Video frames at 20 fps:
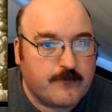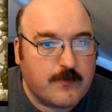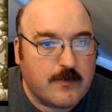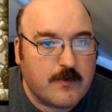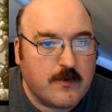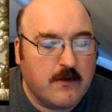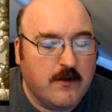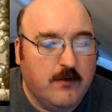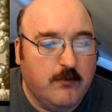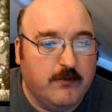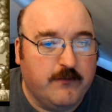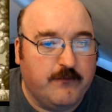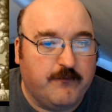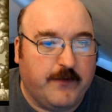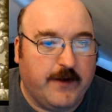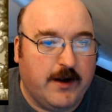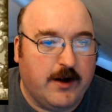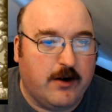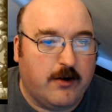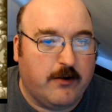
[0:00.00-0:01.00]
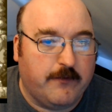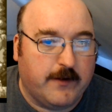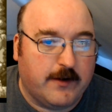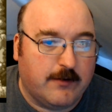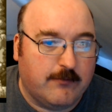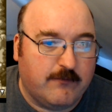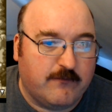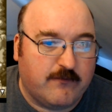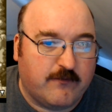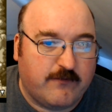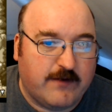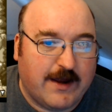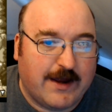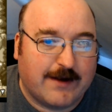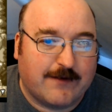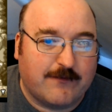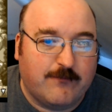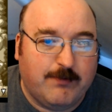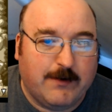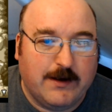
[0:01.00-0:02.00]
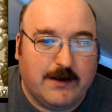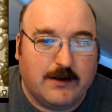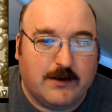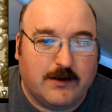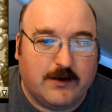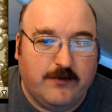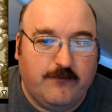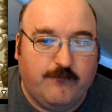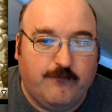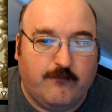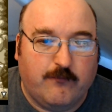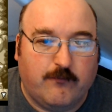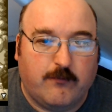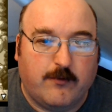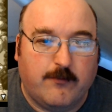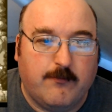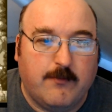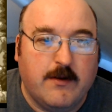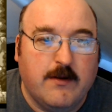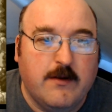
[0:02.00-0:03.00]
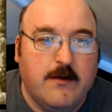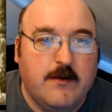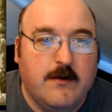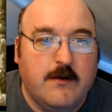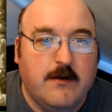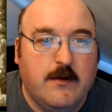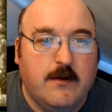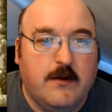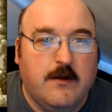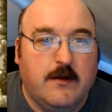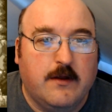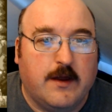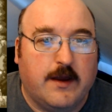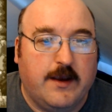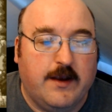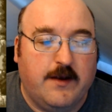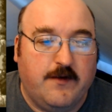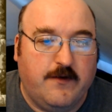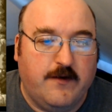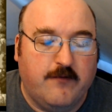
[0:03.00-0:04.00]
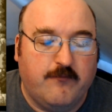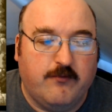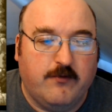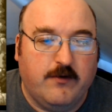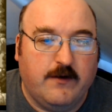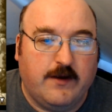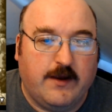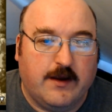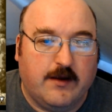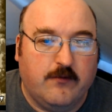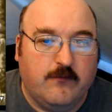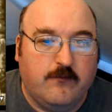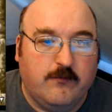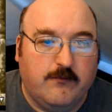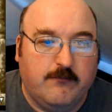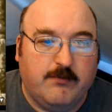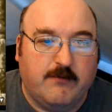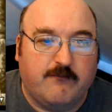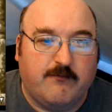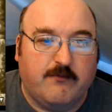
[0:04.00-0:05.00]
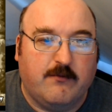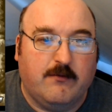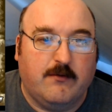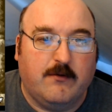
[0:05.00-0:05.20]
It was there that I was attacked by a life form I had never encountered before.